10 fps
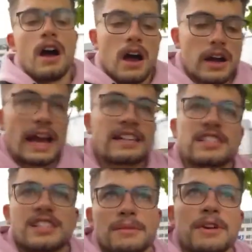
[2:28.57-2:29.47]
Okay, so
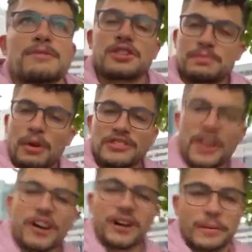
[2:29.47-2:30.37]
sometimes your spots aren't
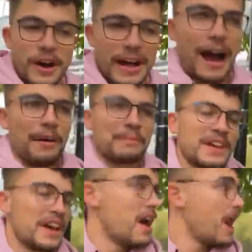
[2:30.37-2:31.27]
going to work out.
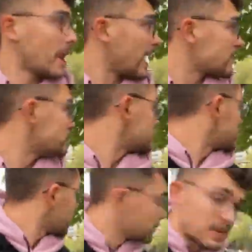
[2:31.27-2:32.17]
Location number
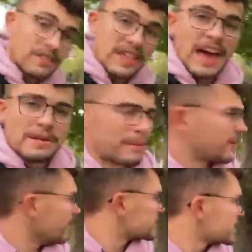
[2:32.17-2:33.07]
2 is over there. You probably
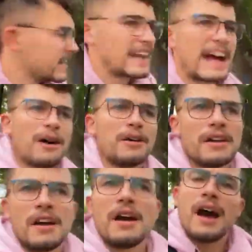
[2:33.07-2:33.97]
can't see it now.
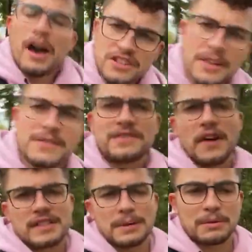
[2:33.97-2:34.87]
I shoved some
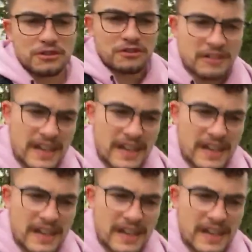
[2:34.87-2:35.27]
photos up on the screen. It's